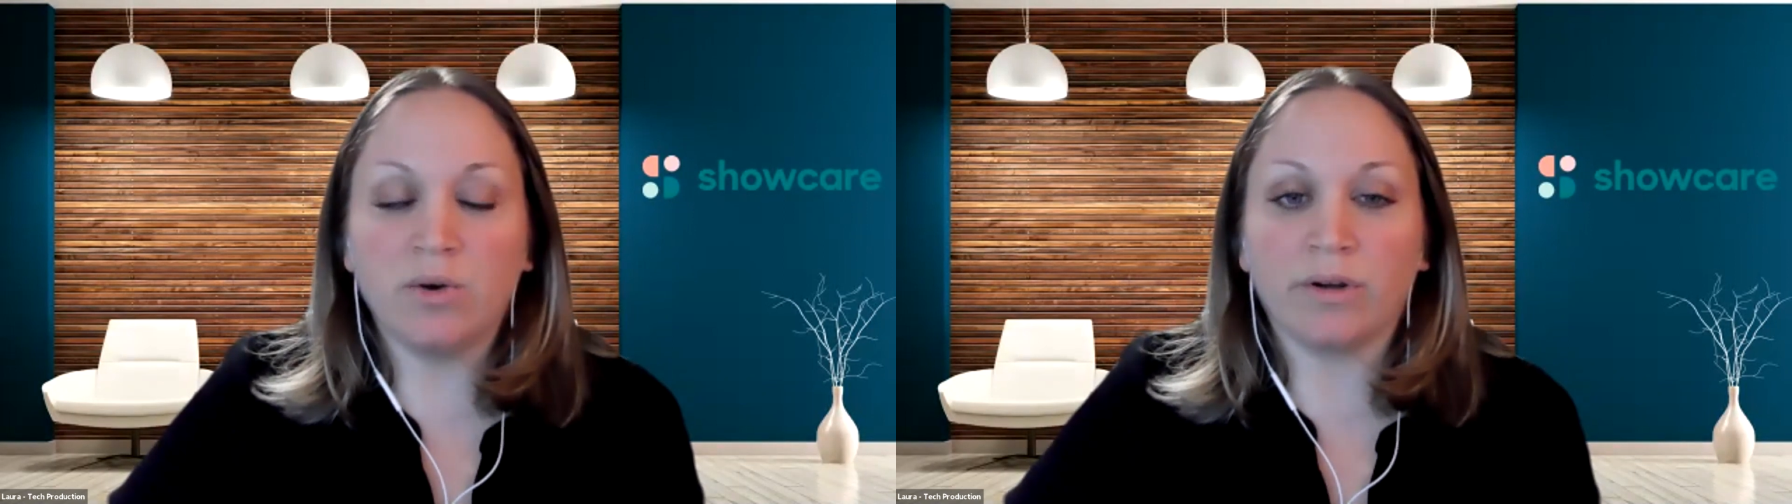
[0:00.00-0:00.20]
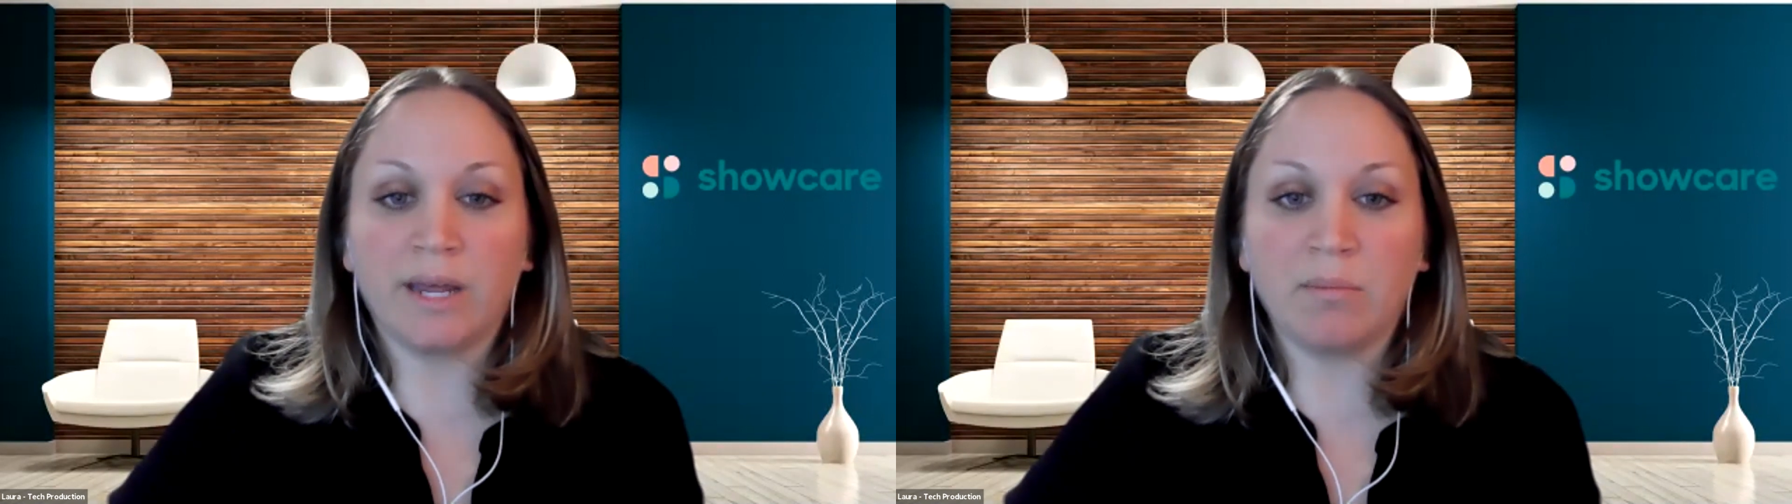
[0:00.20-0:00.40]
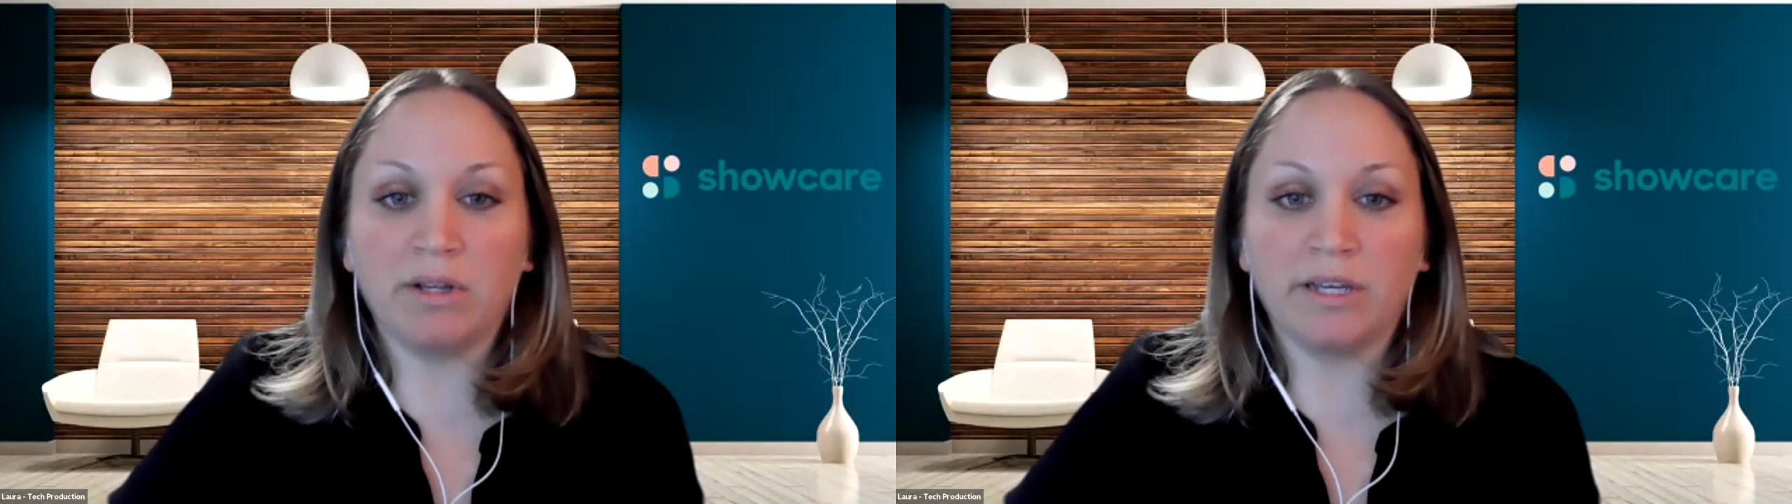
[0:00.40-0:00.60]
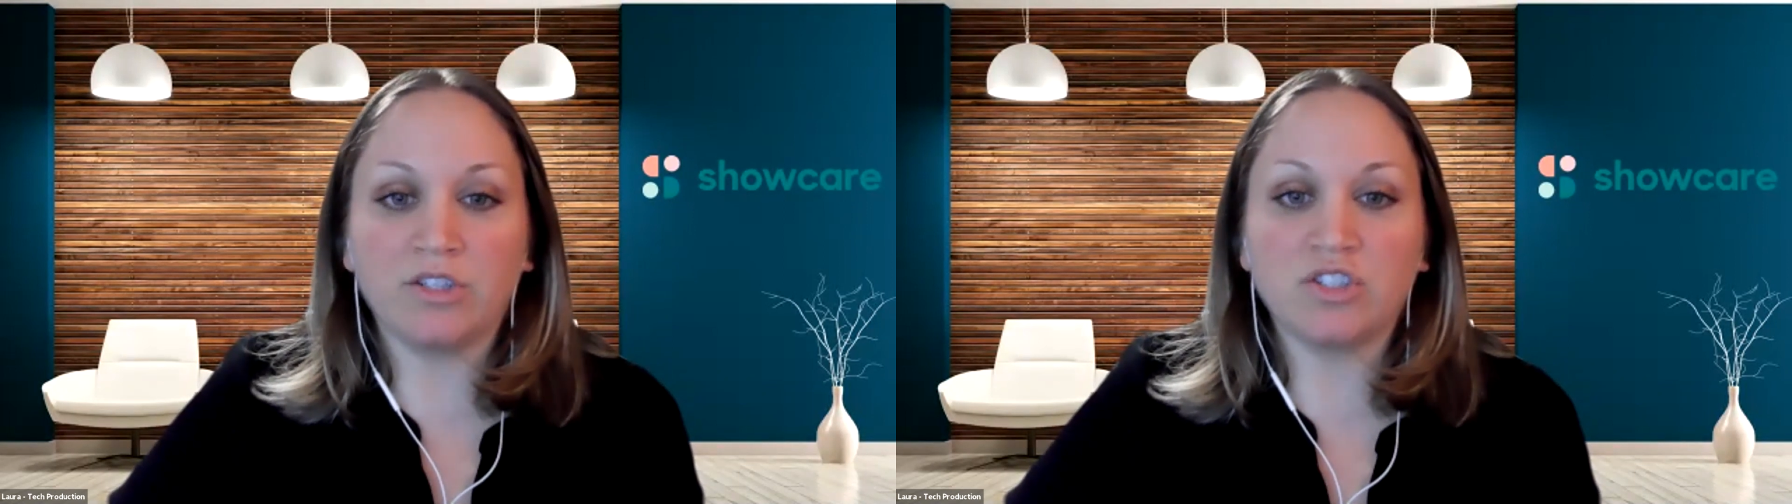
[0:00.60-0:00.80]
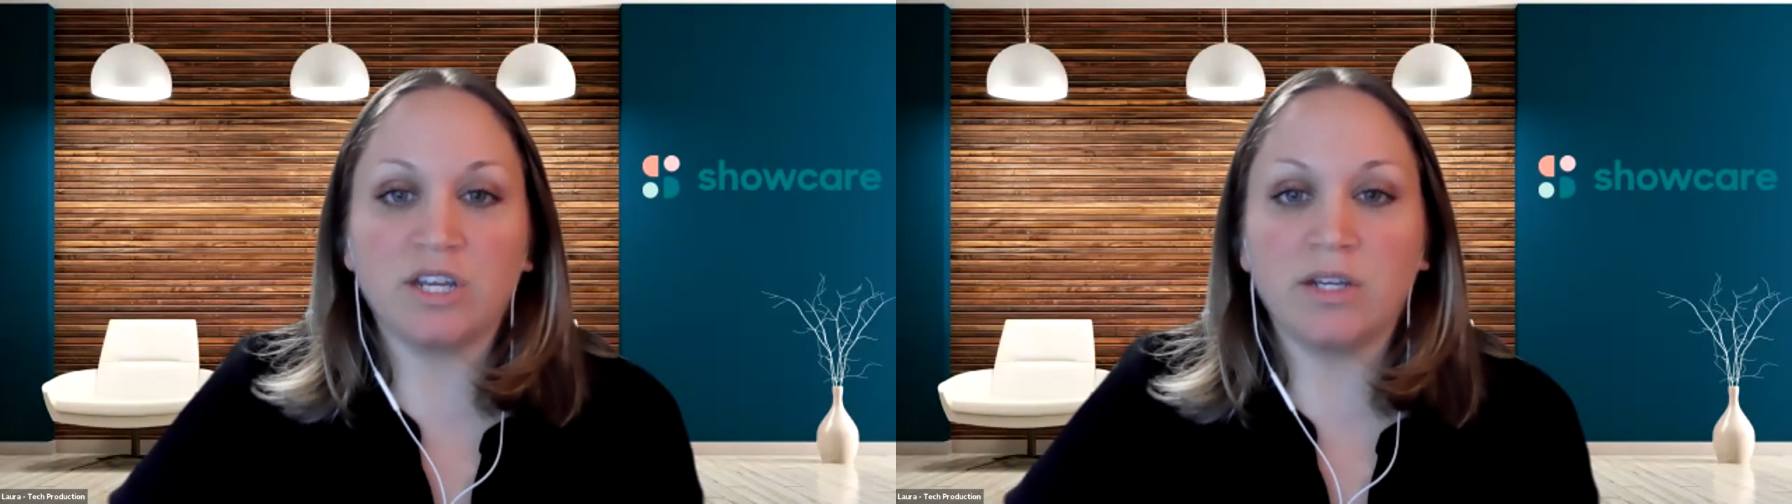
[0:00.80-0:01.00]
or enable
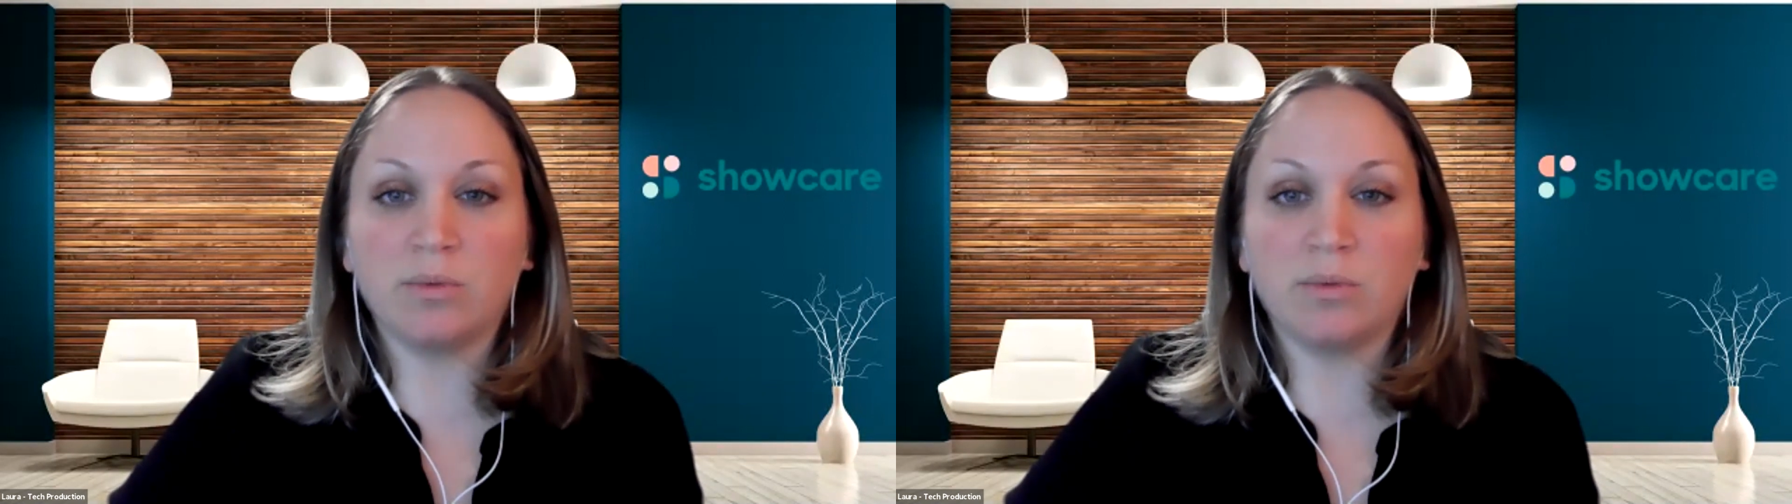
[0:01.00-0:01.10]
HD,